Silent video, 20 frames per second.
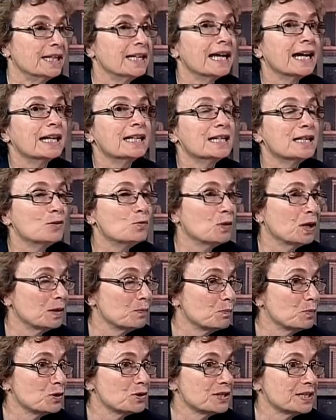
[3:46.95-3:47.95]

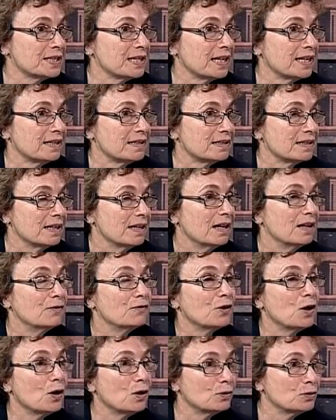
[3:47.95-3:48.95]
91%
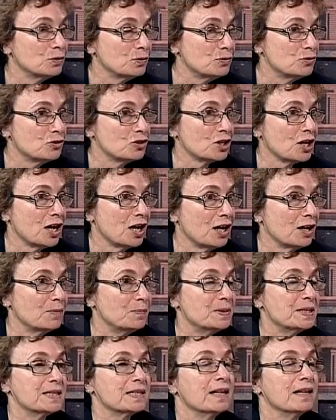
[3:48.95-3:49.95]
of all new
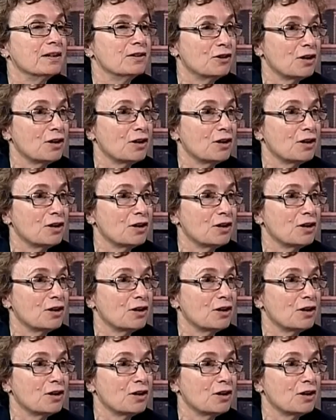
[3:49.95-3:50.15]
jobs,